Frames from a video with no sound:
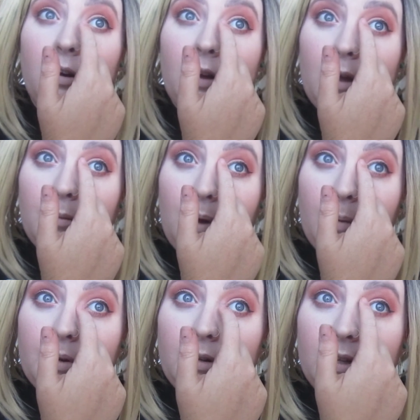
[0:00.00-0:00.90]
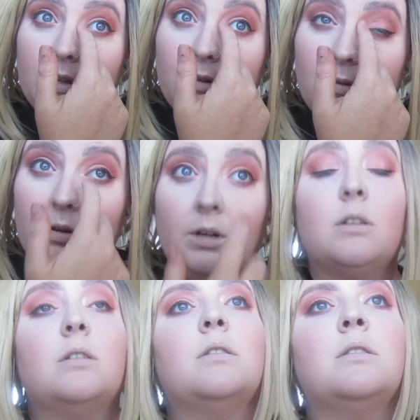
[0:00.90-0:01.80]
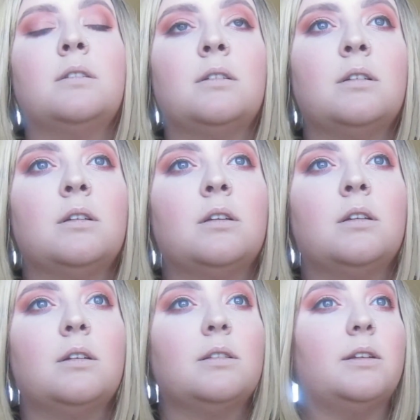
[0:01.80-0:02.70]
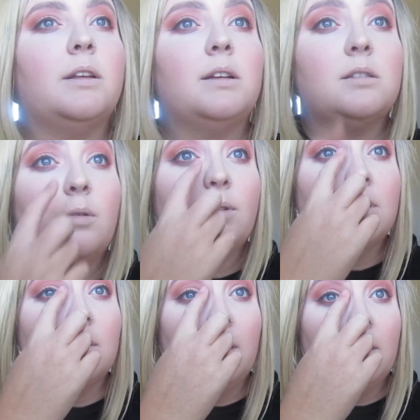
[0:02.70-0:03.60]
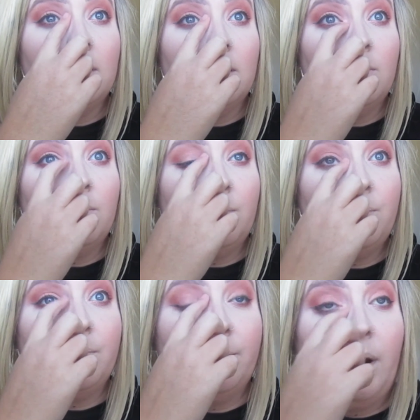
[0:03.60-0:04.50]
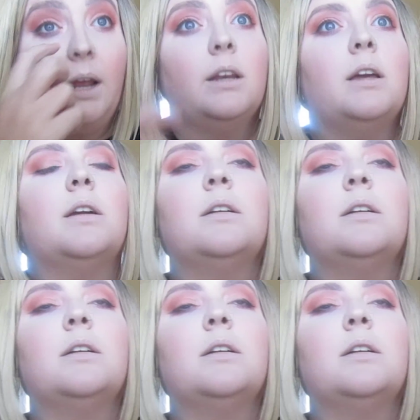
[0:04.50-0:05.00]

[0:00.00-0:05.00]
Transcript: and pop it on the inner corner today so it's like brightening.